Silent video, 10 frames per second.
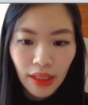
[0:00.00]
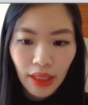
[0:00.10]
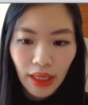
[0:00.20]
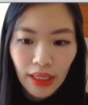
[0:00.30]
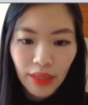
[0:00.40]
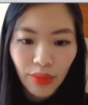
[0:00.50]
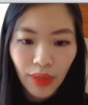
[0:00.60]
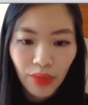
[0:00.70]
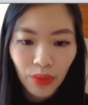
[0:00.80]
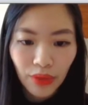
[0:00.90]

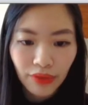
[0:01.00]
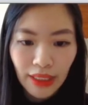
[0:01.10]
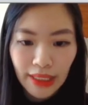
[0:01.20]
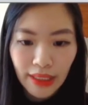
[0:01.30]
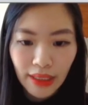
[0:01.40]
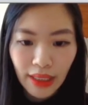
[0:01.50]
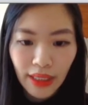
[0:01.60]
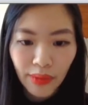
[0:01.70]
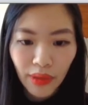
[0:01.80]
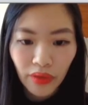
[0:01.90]
anyone
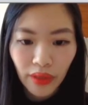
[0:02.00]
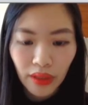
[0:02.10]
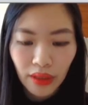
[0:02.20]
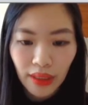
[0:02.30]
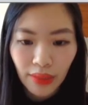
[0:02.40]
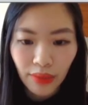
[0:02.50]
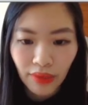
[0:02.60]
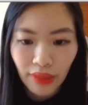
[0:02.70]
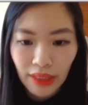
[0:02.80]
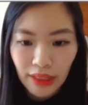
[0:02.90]
on the internet with
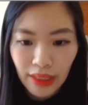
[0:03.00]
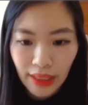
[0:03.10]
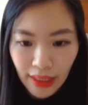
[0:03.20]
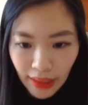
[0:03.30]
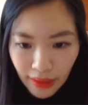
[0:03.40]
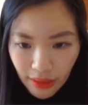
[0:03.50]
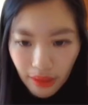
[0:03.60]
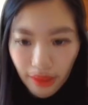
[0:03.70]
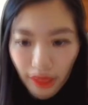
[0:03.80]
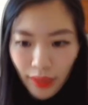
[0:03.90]
the link can edit
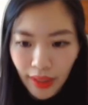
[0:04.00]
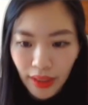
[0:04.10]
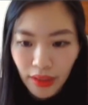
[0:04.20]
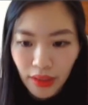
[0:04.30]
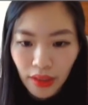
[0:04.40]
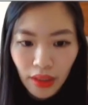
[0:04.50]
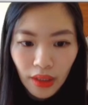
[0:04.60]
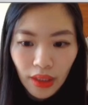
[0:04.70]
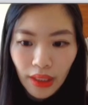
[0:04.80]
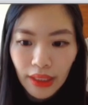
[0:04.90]
required.
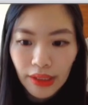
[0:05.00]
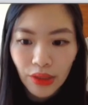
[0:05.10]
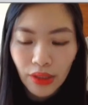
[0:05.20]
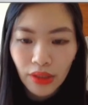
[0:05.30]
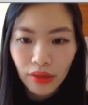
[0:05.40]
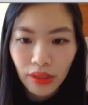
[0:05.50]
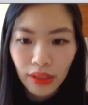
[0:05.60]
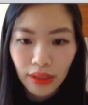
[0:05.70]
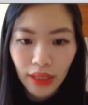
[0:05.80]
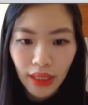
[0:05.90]
Okay, so then you
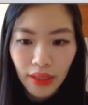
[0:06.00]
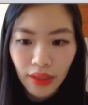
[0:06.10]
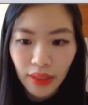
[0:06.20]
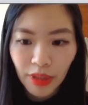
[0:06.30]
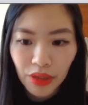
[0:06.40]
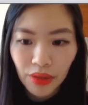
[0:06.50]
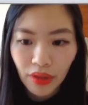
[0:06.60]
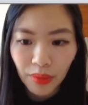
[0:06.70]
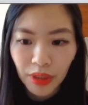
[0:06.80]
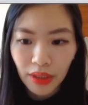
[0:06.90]
click done. Okay, make sure you
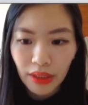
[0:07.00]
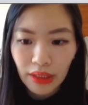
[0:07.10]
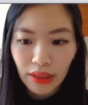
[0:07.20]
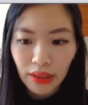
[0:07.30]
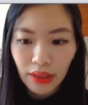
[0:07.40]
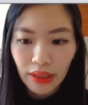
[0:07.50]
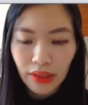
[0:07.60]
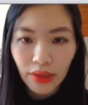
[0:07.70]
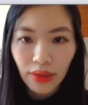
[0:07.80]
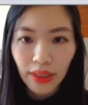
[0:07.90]
copy the link. Okay,
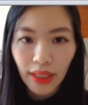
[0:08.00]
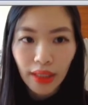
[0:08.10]
so you're done.